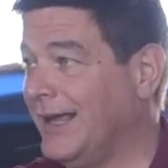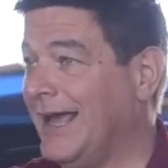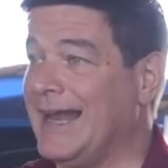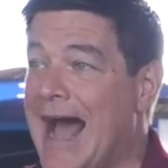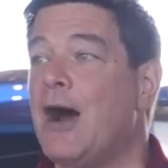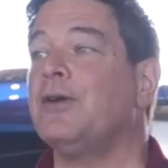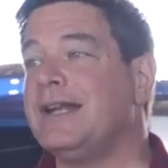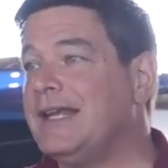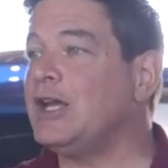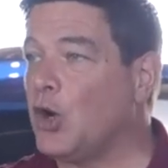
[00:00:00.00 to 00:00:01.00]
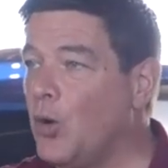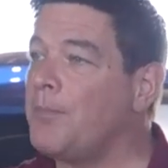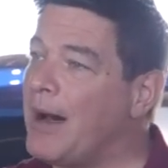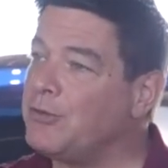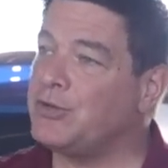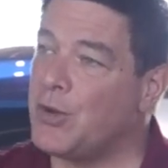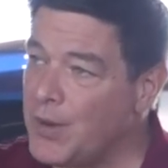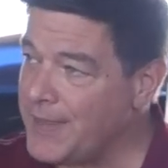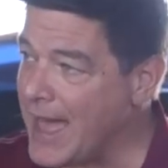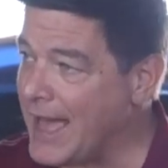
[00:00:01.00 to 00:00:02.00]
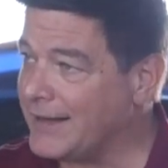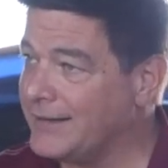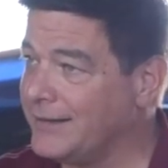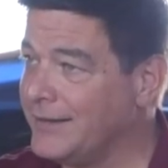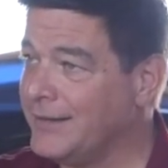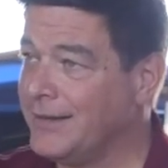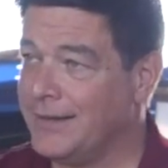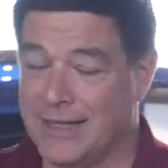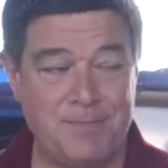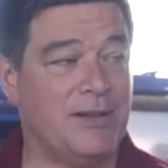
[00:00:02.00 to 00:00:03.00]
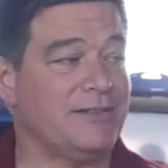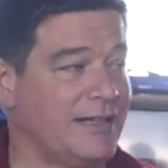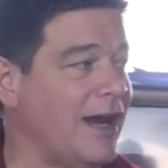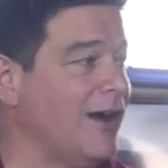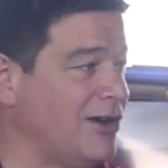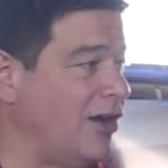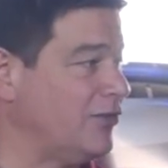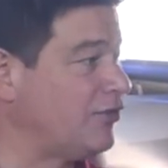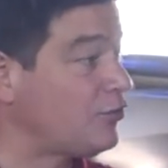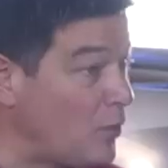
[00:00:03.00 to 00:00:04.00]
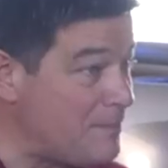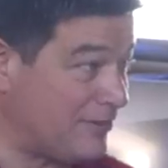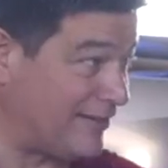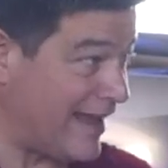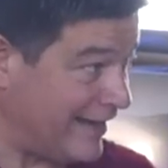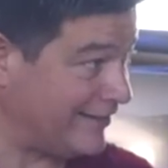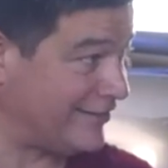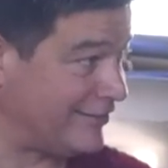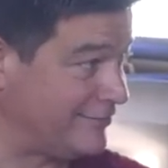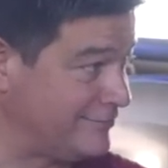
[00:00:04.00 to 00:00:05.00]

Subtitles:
And how did he go about doing that? He built a car called Sweepstakes.